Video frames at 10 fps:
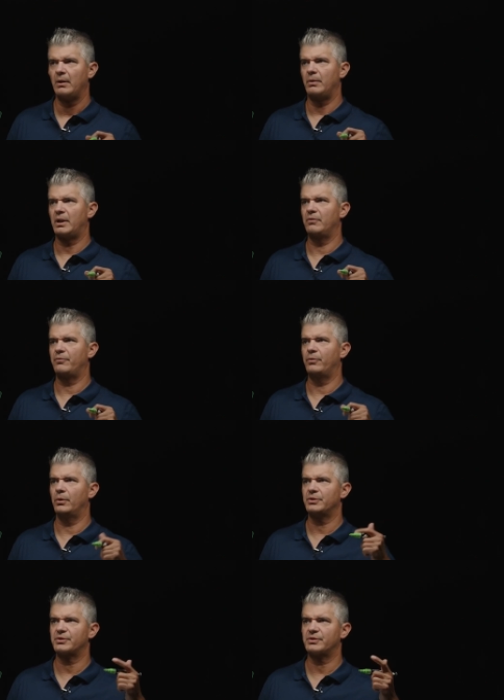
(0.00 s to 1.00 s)
we can
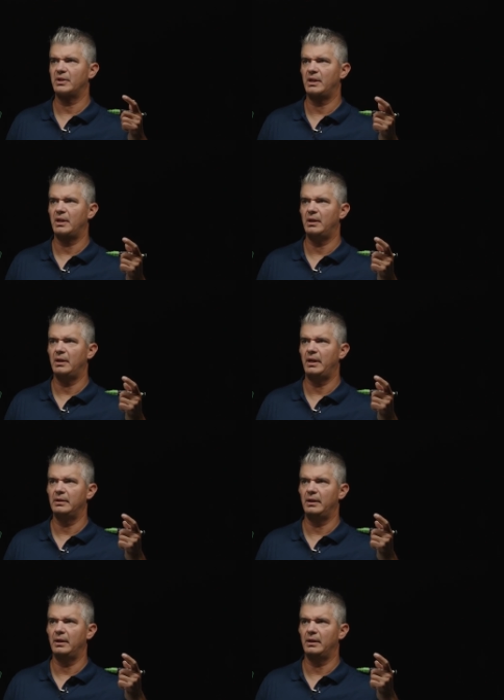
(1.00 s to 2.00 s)
enforce
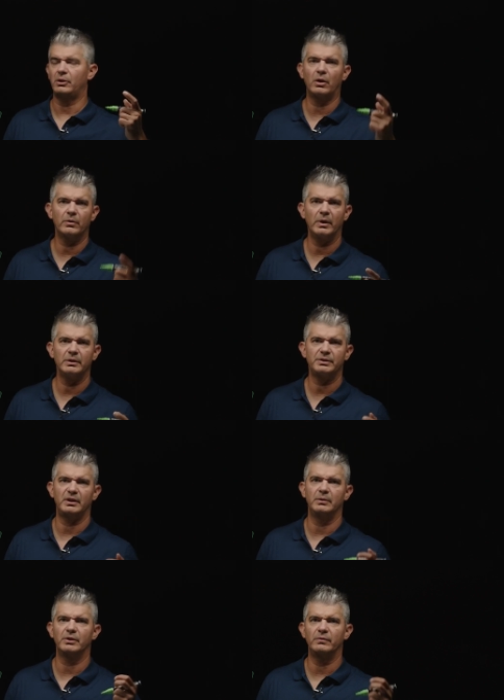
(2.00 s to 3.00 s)
guardrails
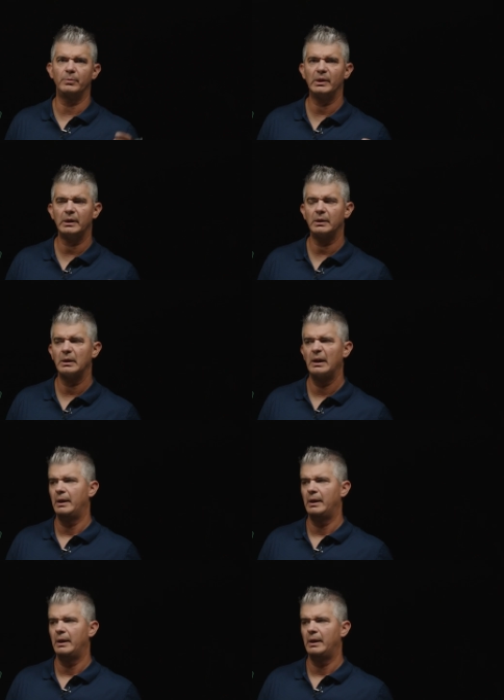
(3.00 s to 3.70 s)
and observability.